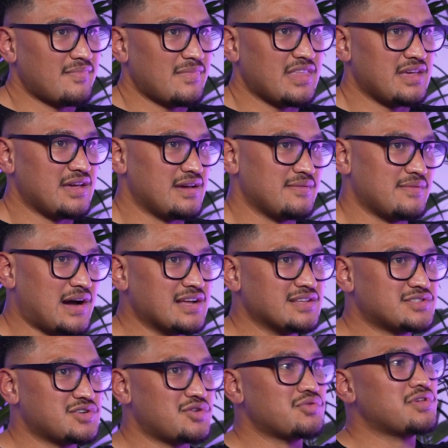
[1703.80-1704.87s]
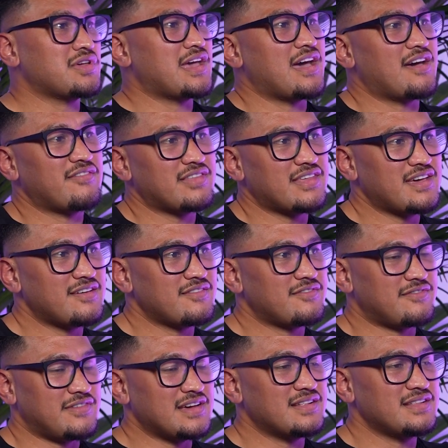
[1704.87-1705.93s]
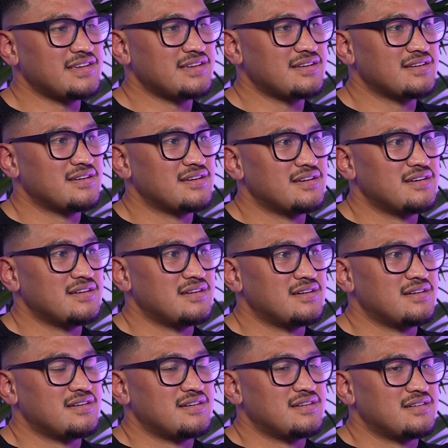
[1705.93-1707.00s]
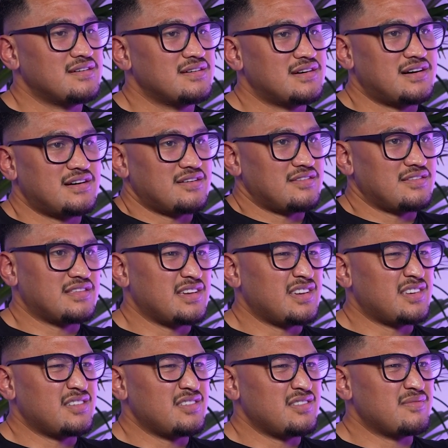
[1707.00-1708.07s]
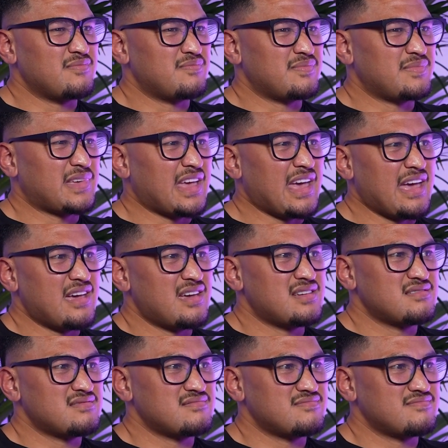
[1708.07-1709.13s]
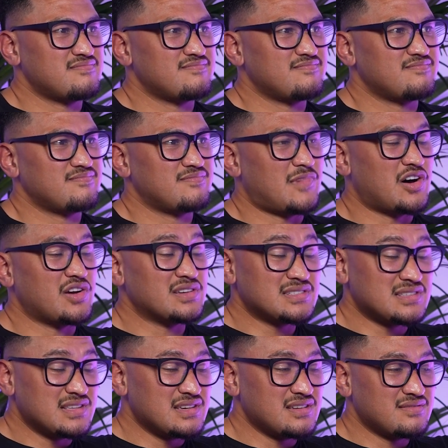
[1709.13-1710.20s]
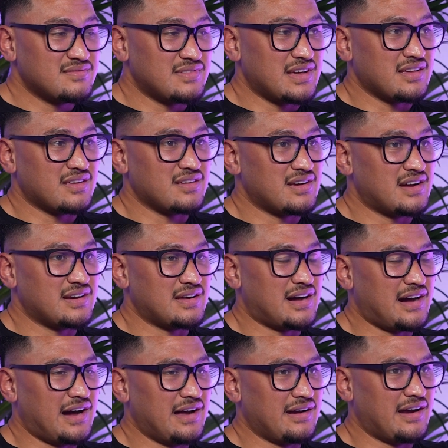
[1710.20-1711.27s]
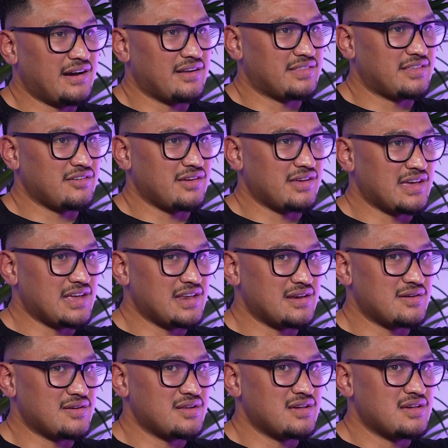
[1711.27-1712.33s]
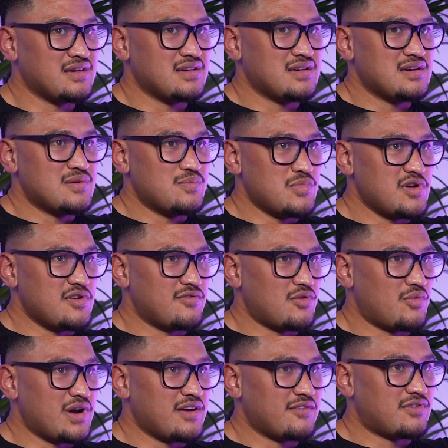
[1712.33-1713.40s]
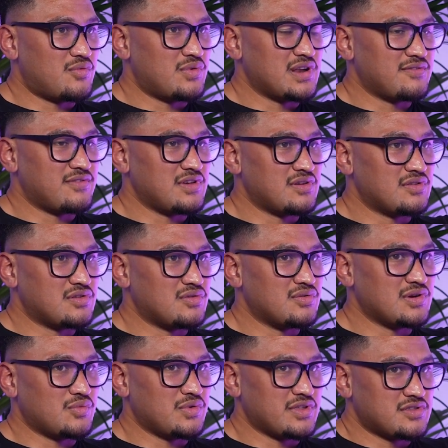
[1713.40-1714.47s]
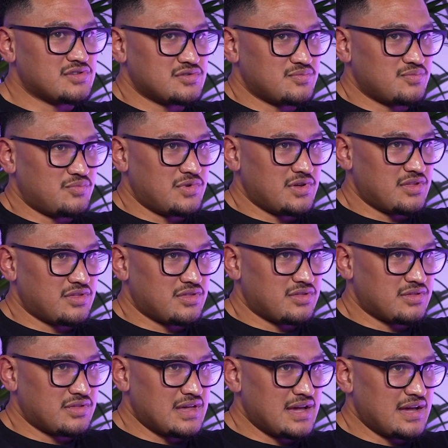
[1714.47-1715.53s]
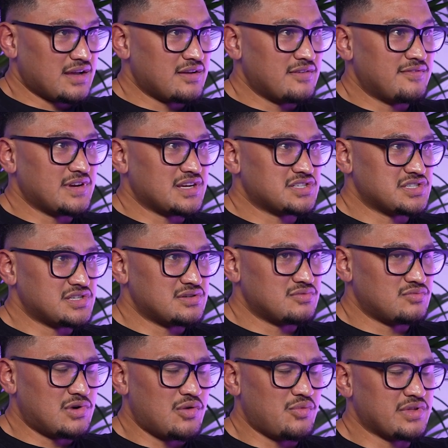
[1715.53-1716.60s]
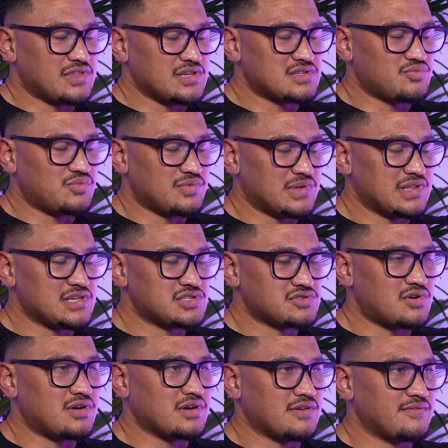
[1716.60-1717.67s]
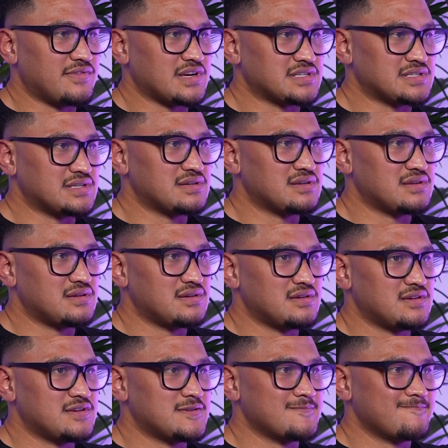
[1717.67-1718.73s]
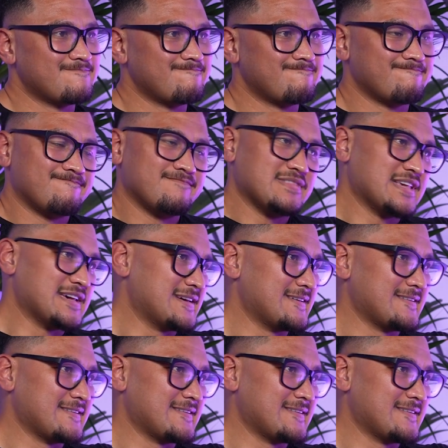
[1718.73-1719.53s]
yeah, until you have that feeling, I don't think you can, honestly. I don't think you can move away from whatever you're doing with conviction. Well, with a strong conviction. Yeah.